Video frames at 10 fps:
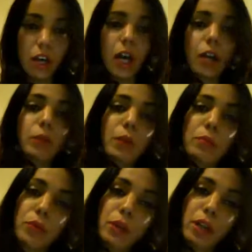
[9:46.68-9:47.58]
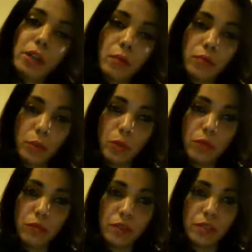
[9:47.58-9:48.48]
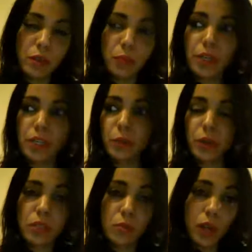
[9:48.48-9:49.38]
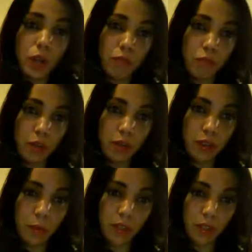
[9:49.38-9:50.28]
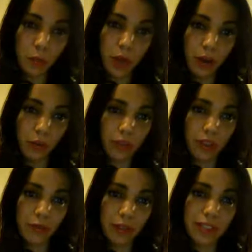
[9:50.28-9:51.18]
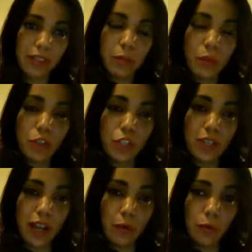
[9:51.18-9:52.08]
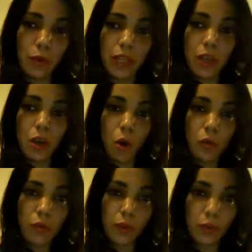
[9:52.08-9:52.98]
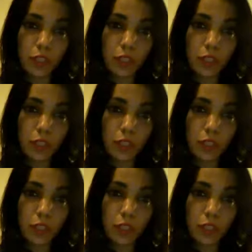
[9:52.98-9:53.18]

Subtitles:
I remember where I come from, if somebody wasn't well, if one of them wasn't well, they would send emotion out, and we would